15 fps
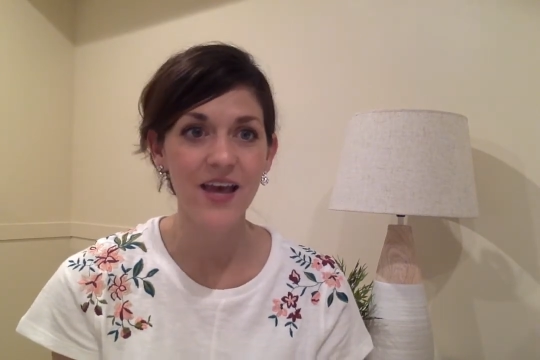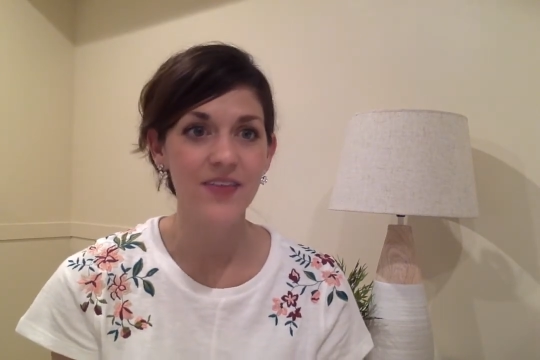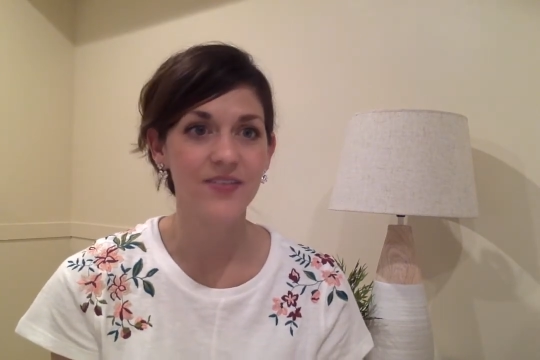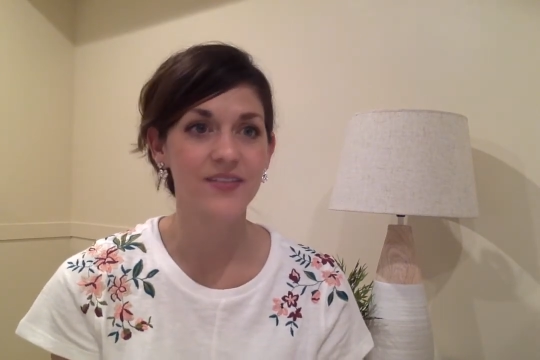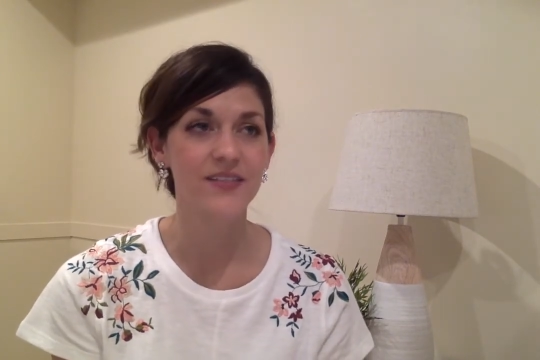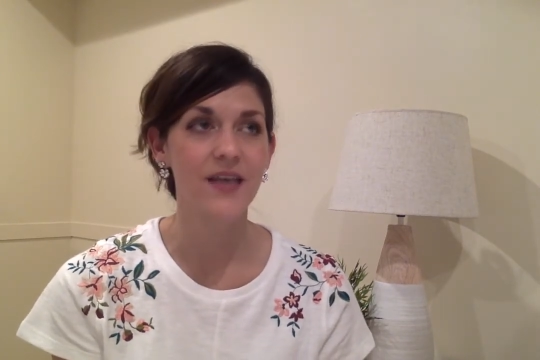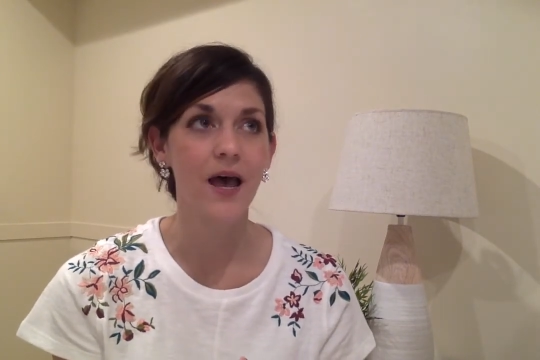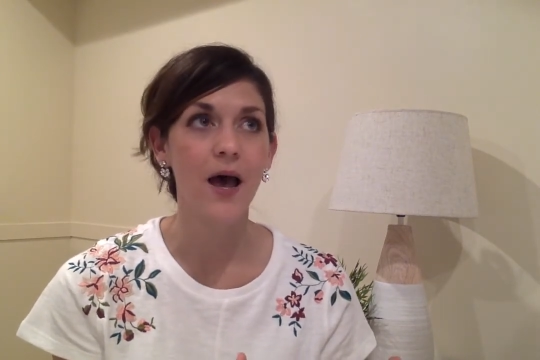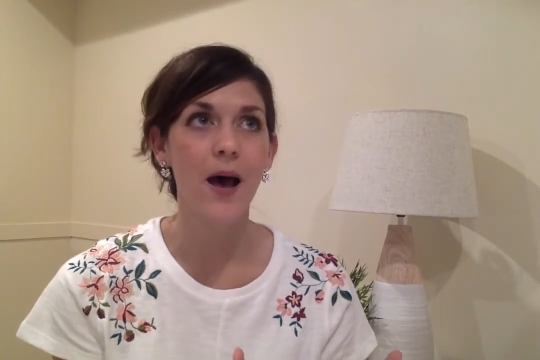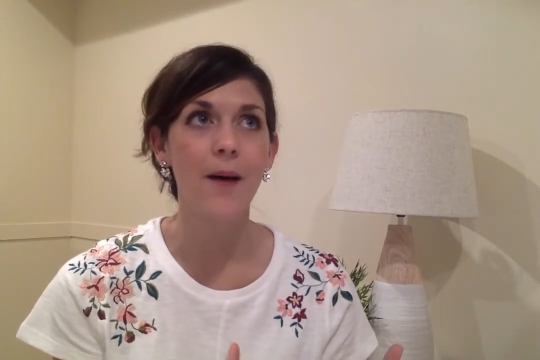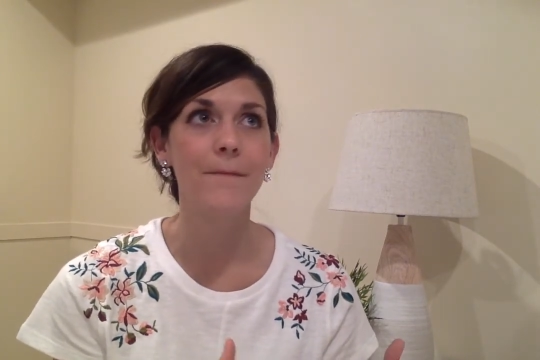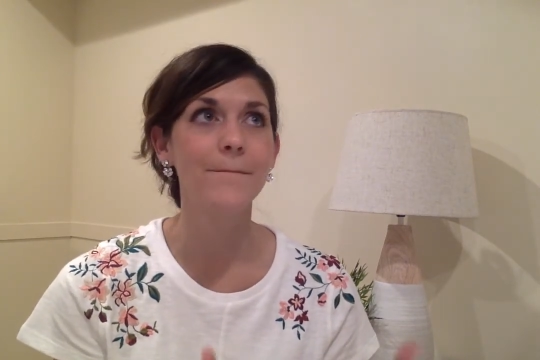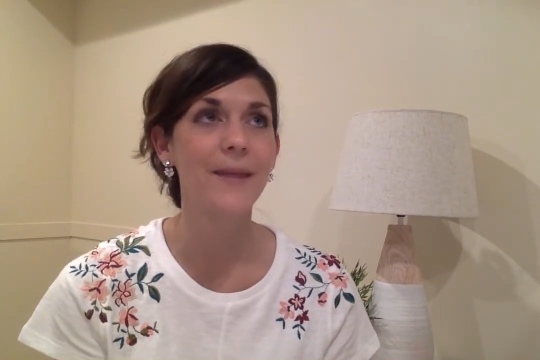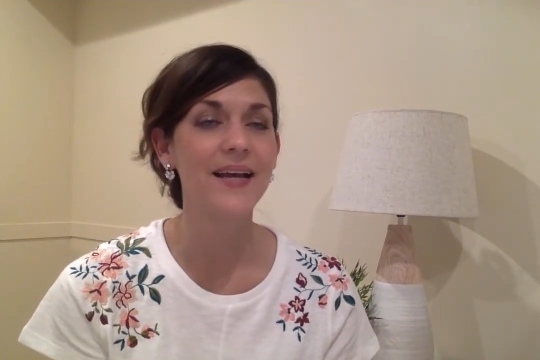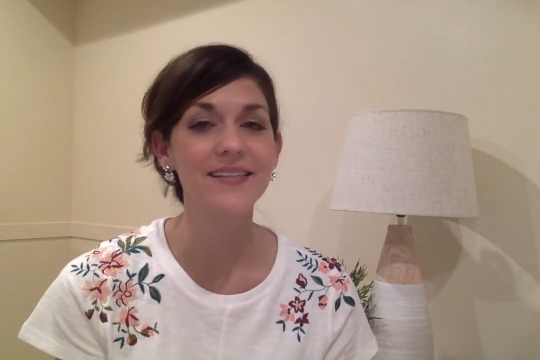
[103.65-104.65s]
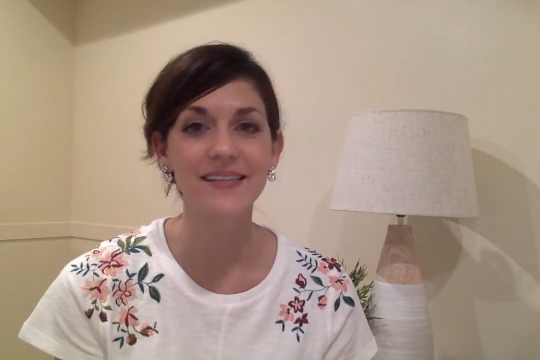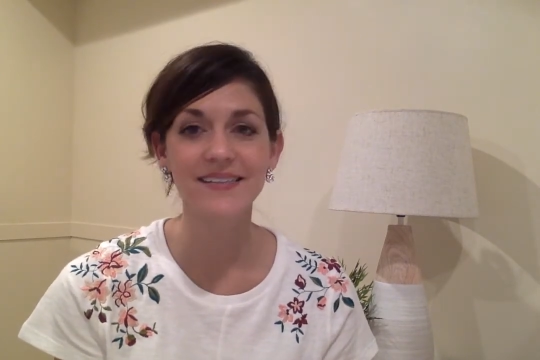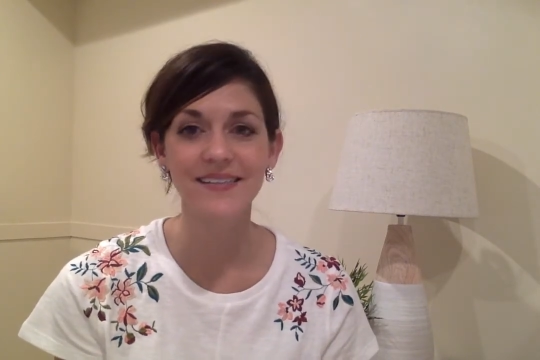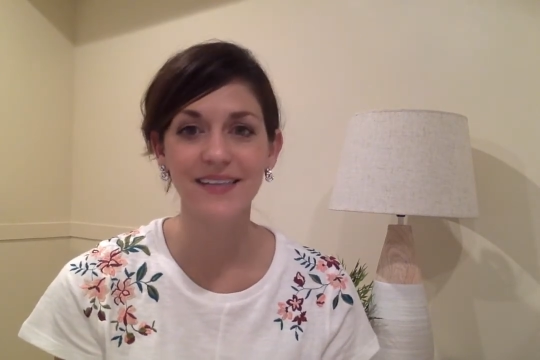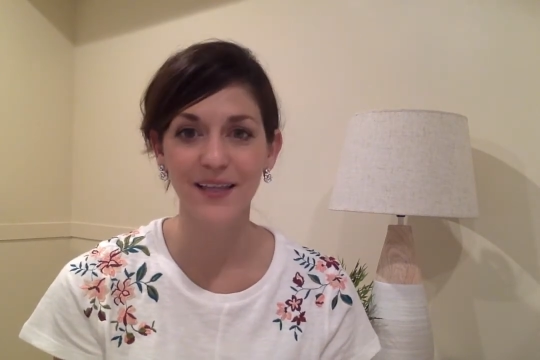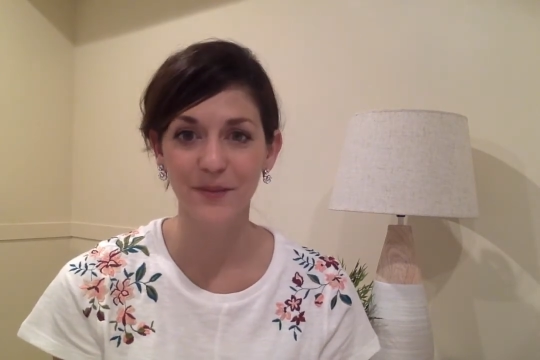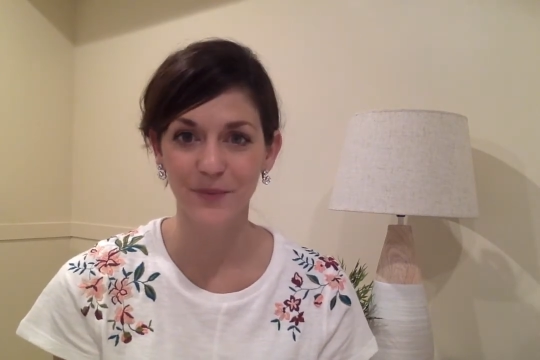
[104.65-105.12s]
this amazing
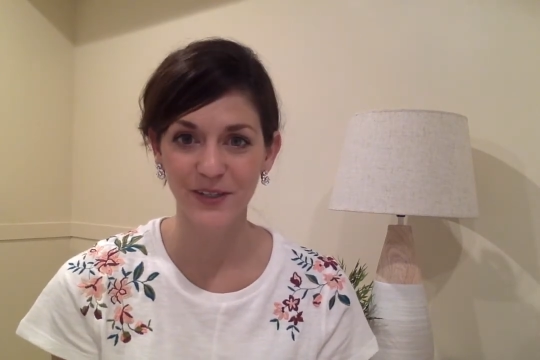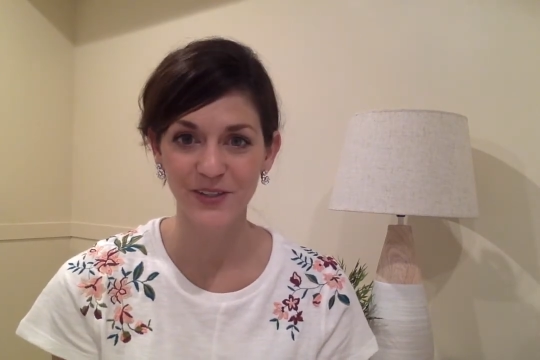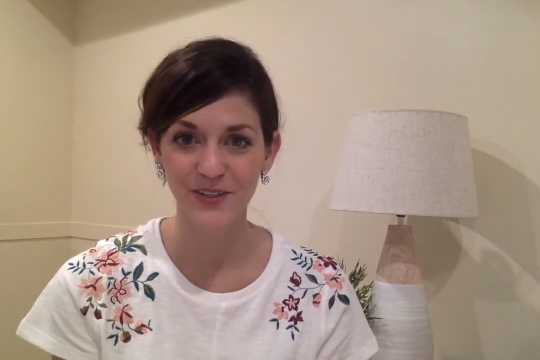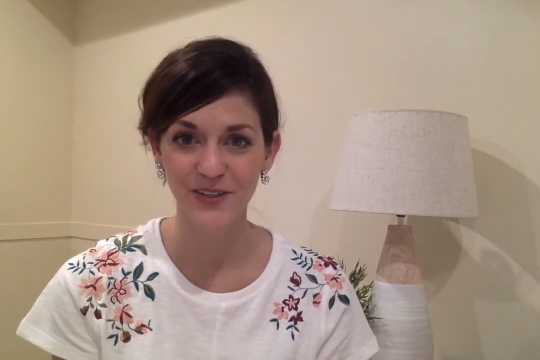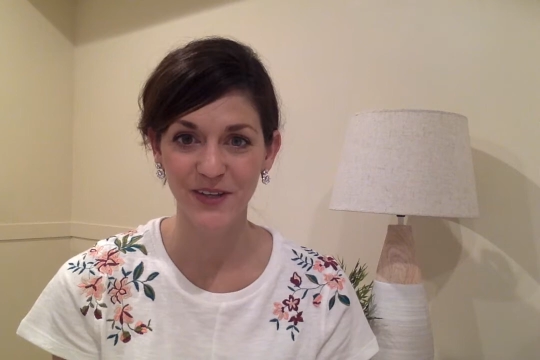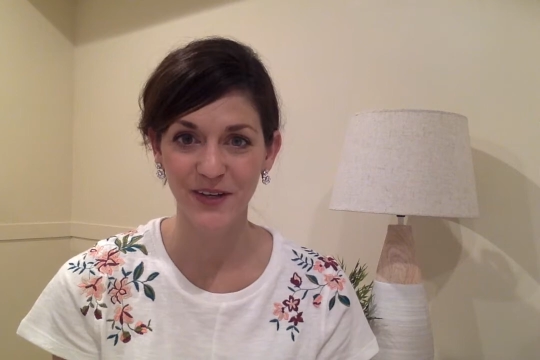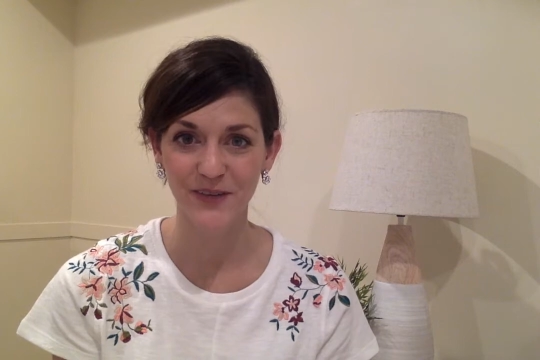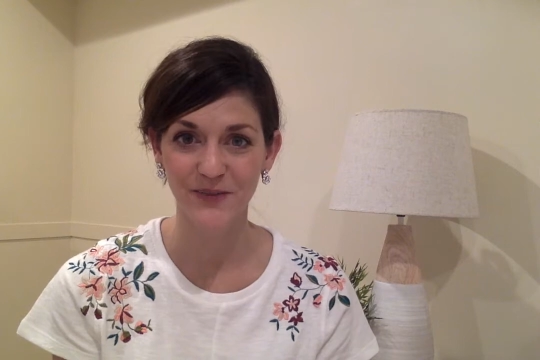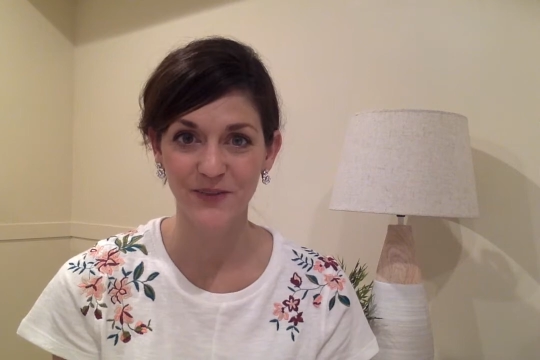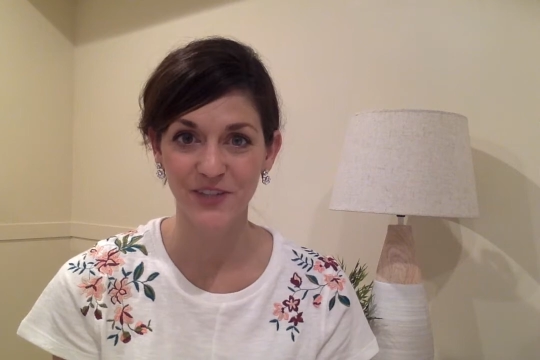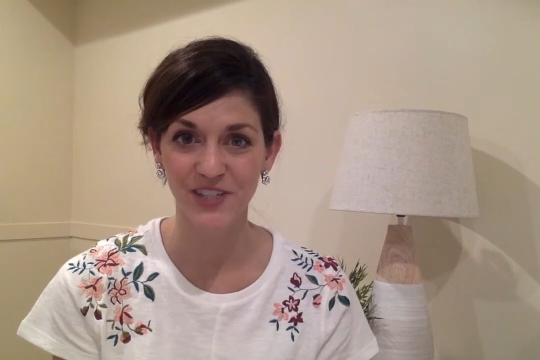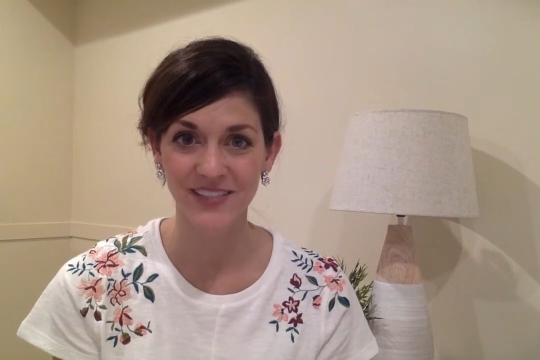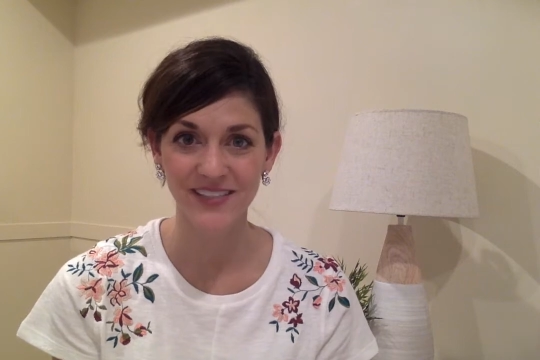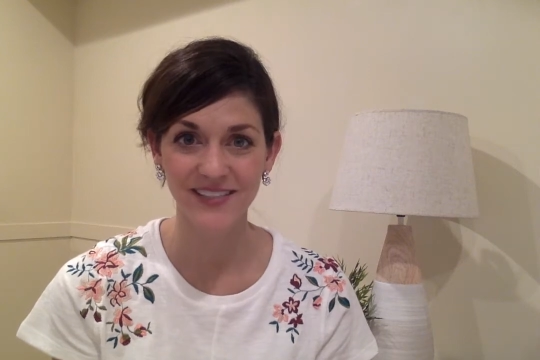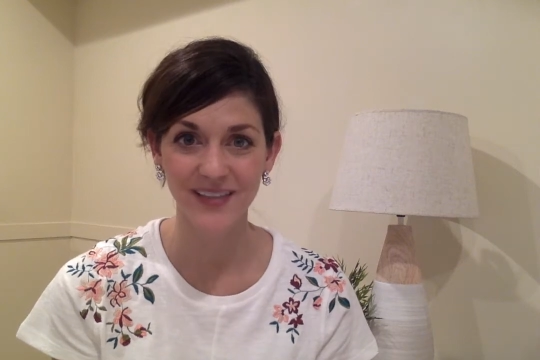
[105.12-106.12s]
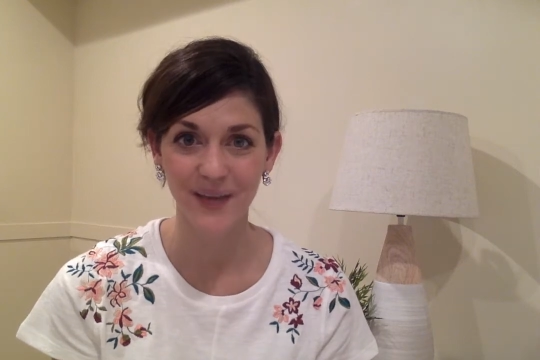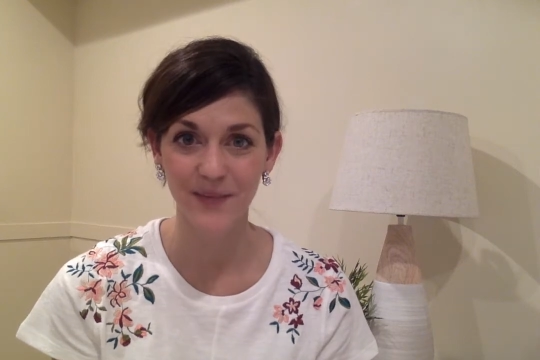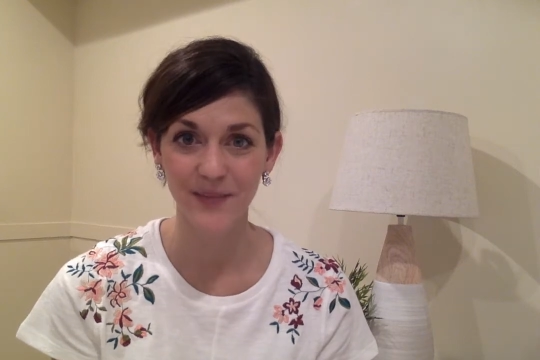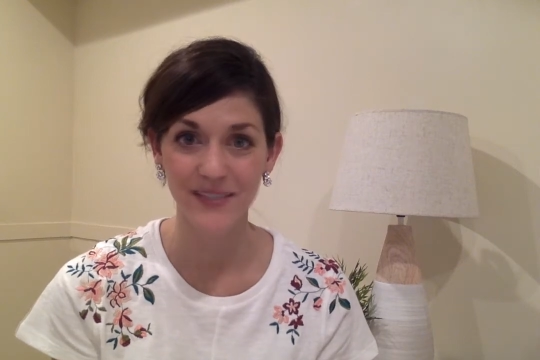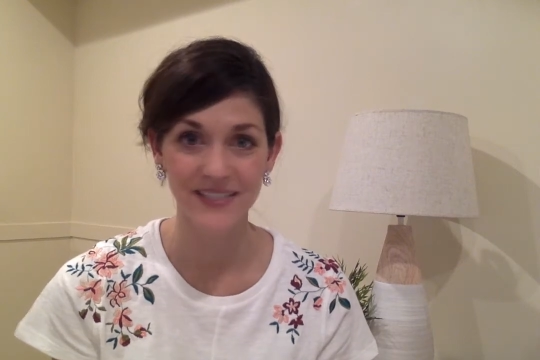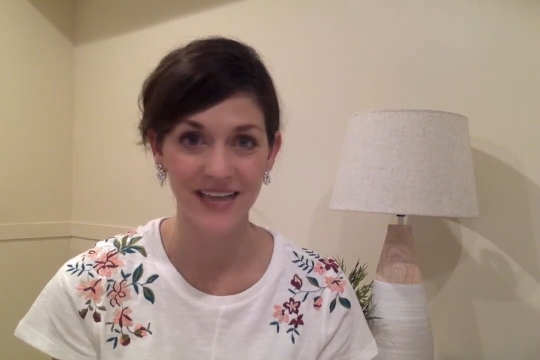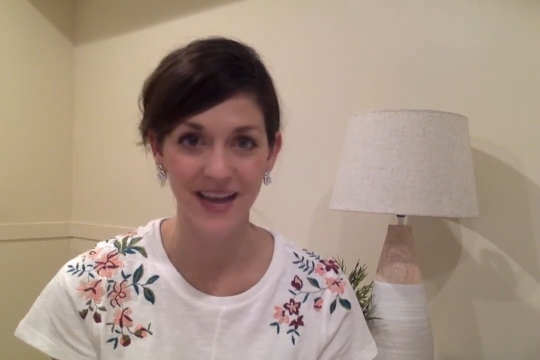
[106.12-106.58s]
celebration of Jesus
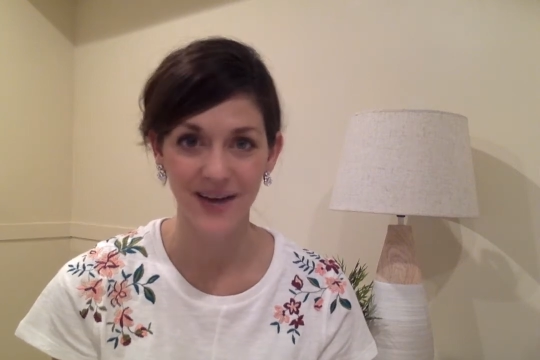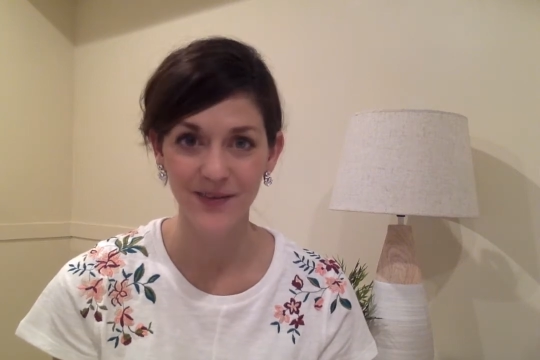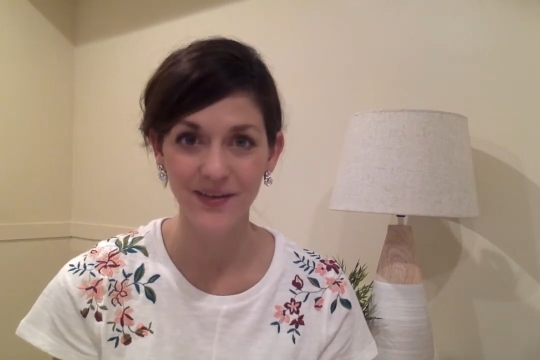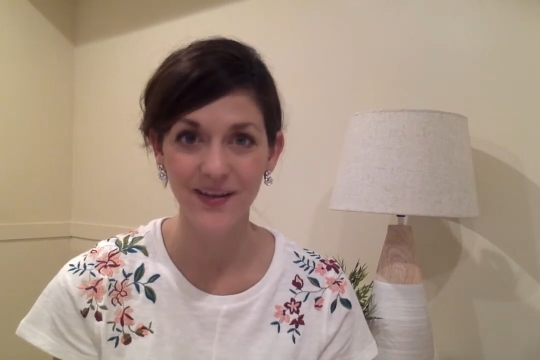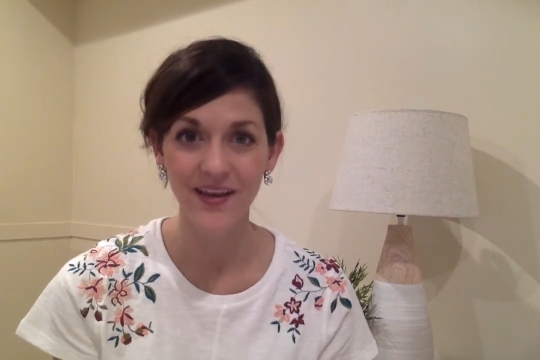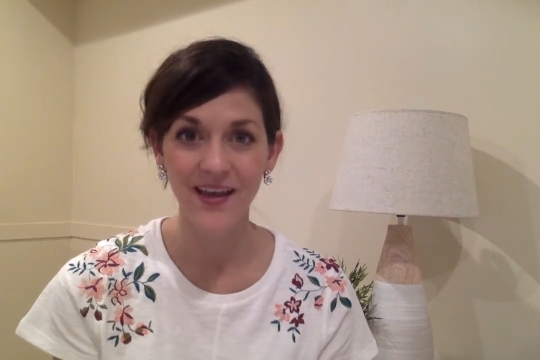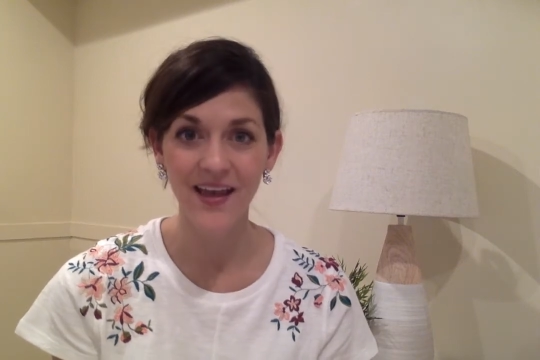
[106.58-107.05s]
coming down,